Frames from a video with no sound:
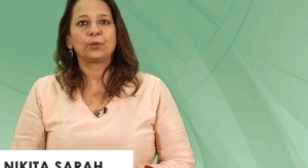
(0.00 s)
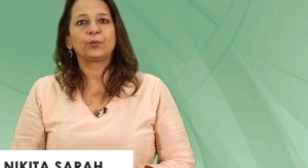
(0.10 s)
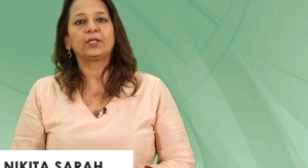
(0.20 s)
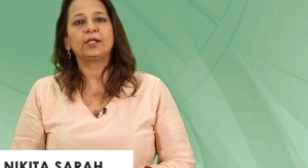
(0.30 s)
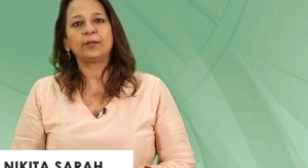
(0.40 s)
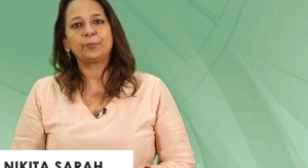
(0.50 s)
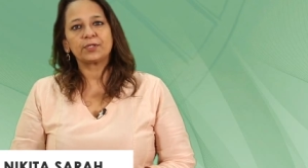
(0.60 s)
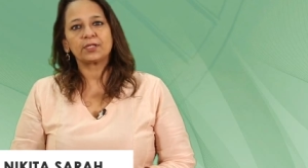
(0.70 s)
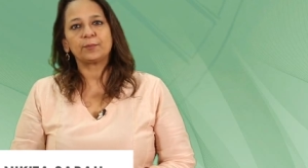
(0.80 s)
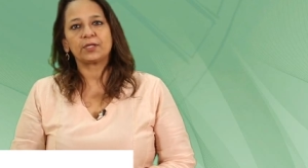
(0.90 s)
with the
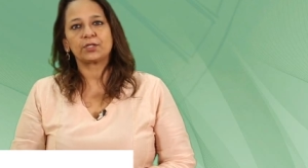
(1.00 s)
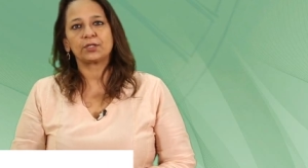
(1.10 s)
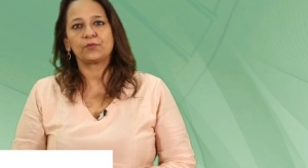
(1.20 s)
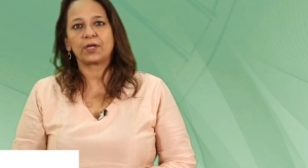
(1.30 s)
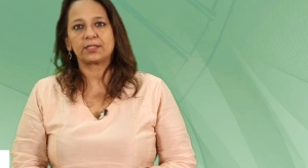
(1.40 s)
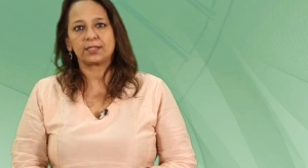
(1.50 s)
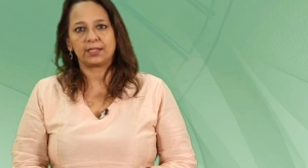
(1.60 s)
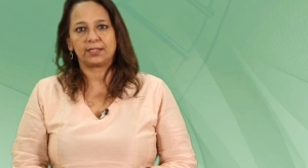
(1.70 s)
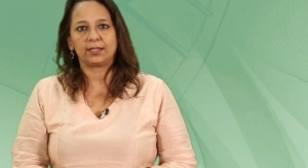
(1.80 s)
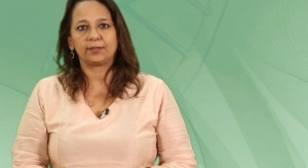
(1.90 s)
Leprosy Mission Trust
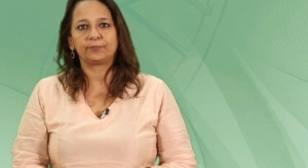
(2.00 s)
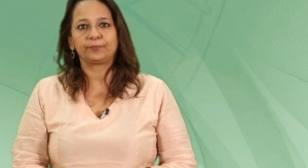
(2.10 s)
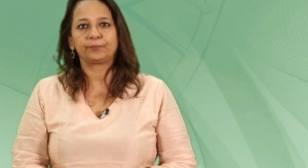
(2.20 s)
India.